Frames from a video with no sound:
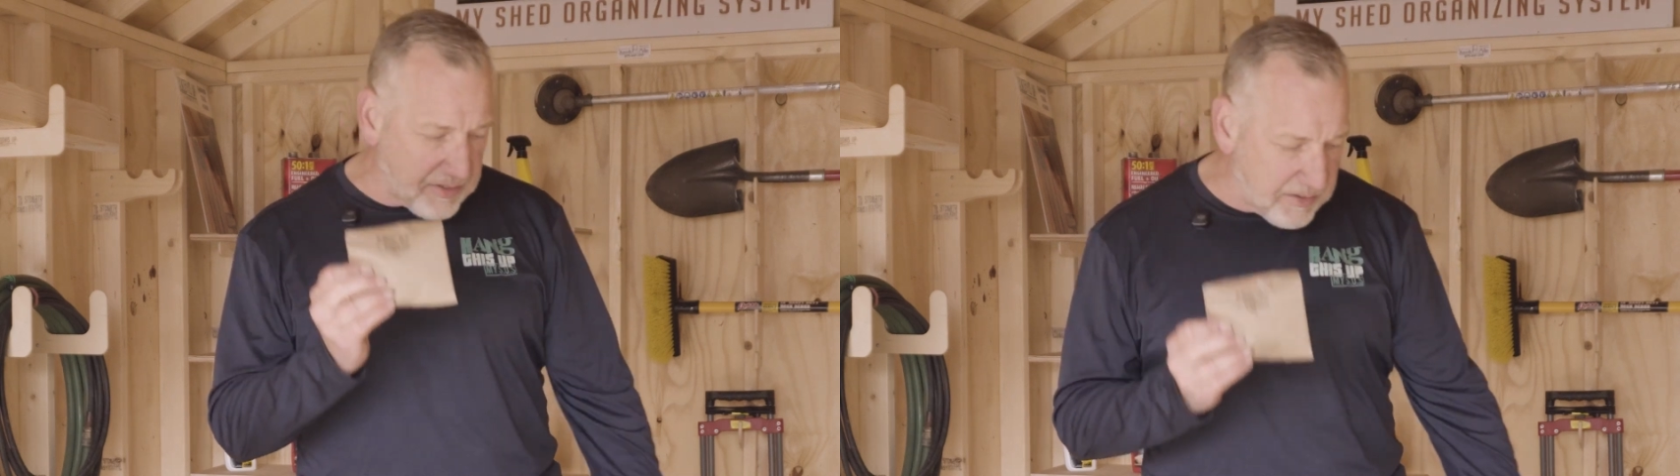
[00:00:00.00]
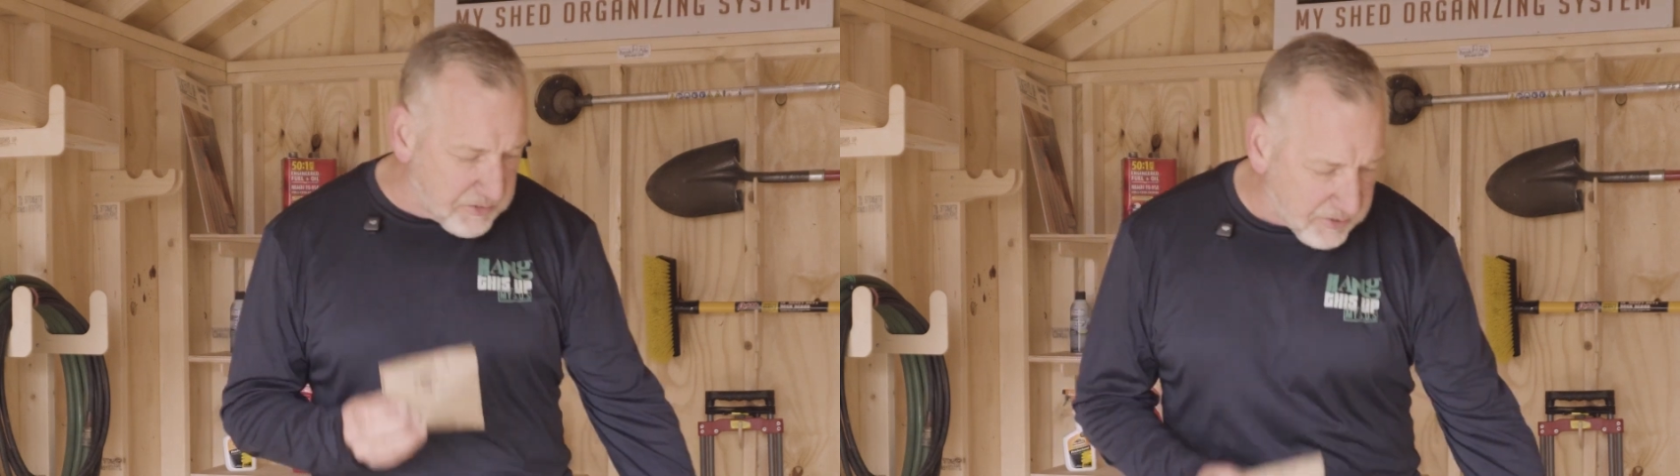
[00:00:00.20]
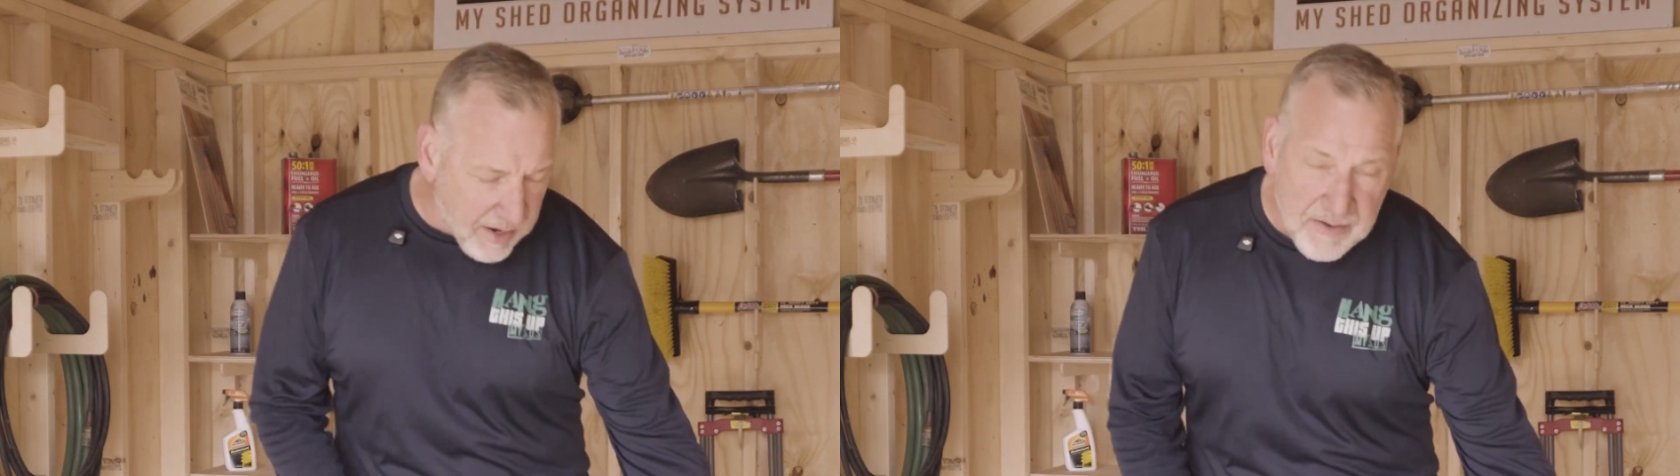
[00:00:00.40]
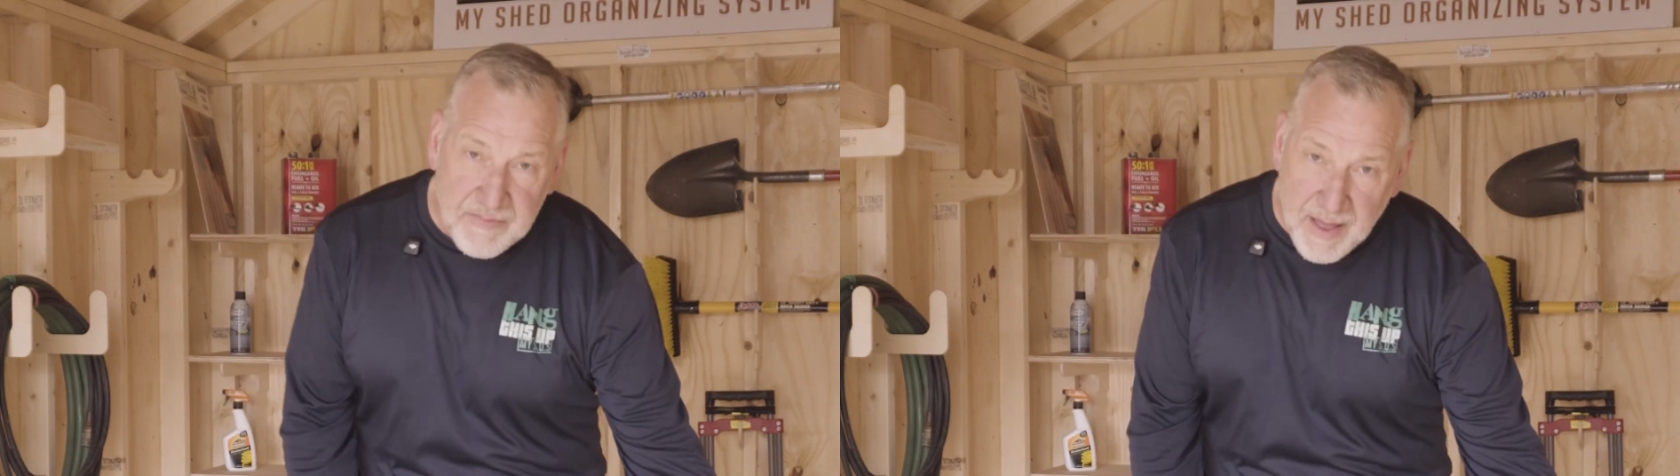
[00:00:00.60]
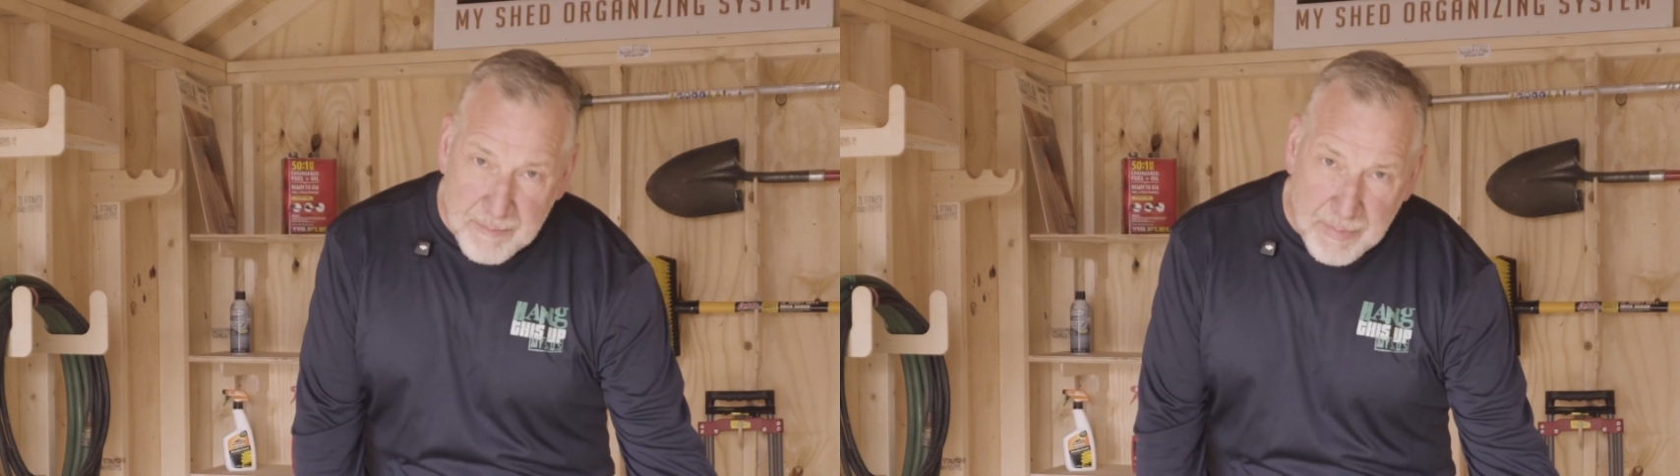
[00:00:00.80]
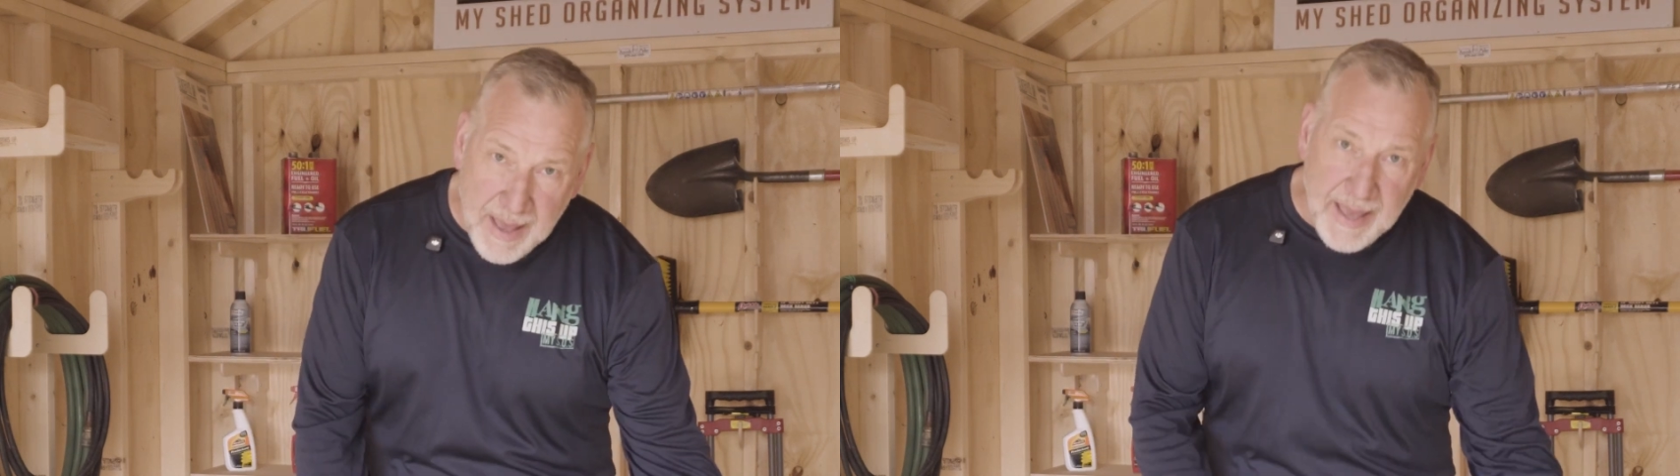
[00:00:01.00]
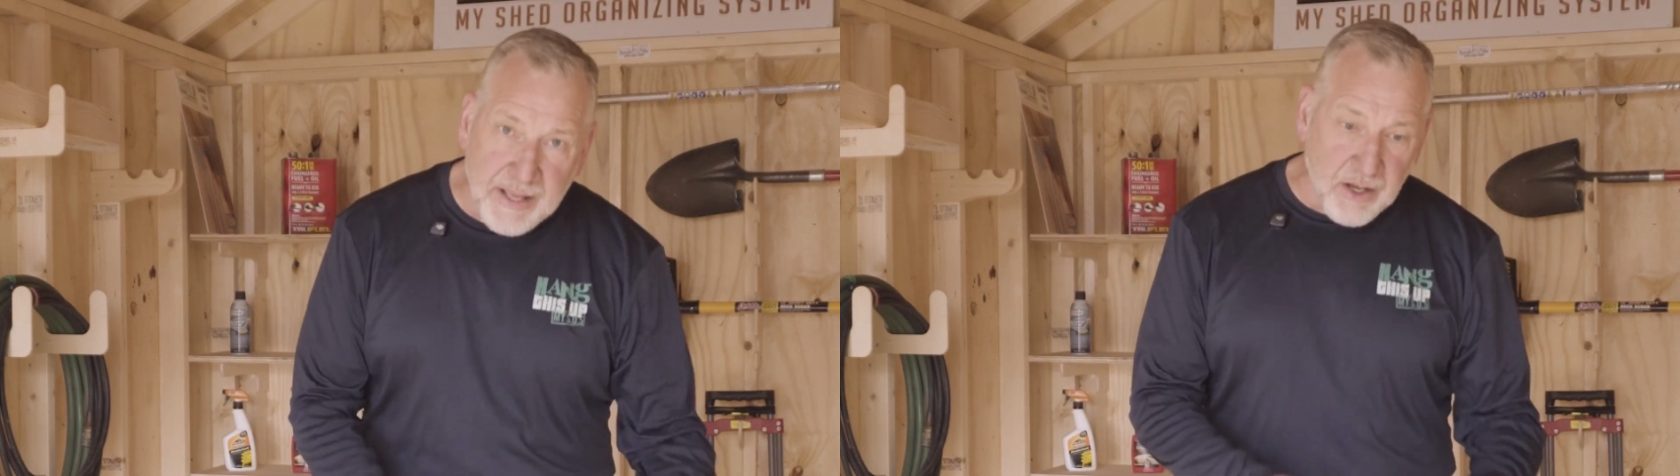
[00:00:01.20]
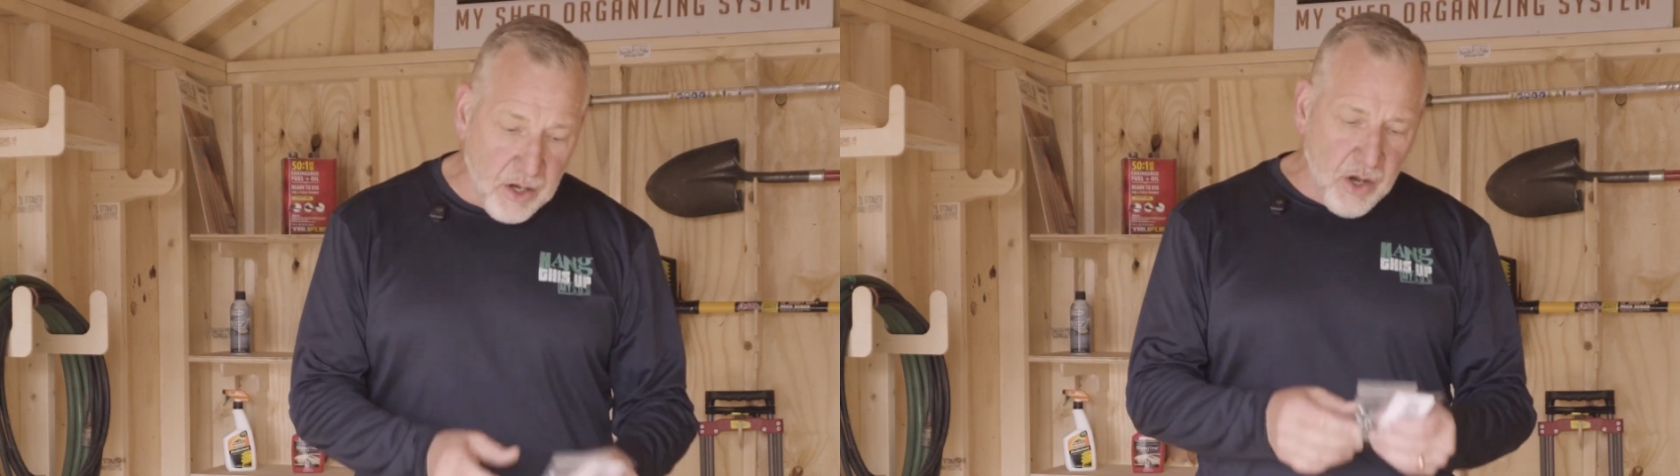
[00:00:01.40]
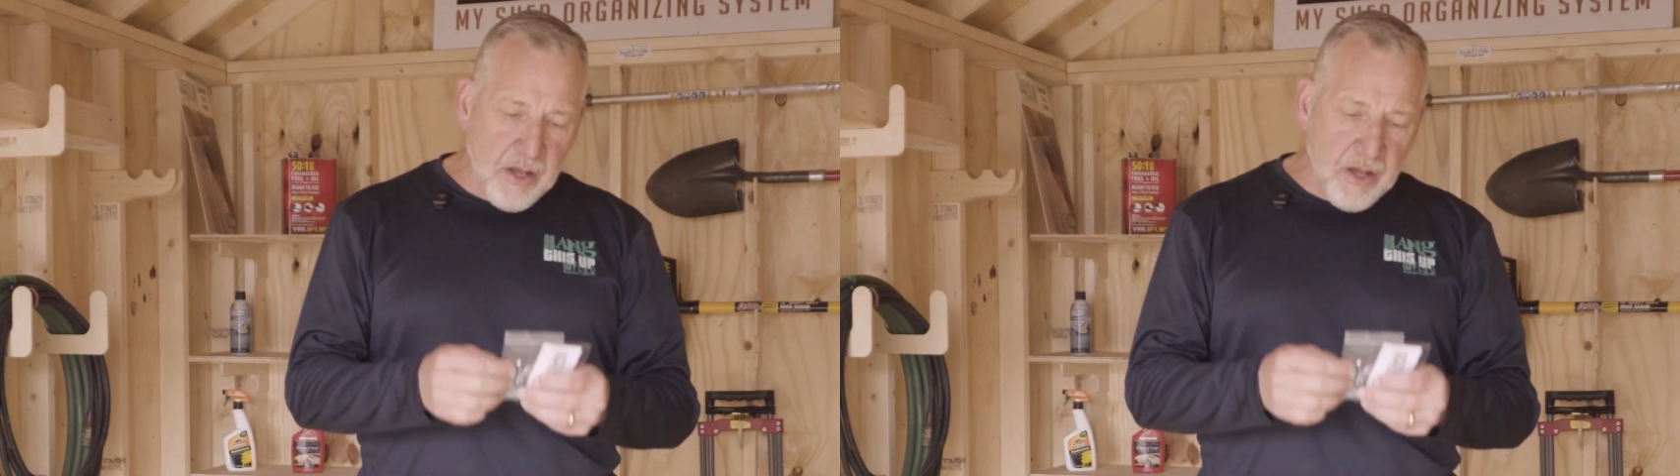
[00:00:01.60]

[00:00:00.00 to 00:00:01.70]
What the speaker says: Inside of that bag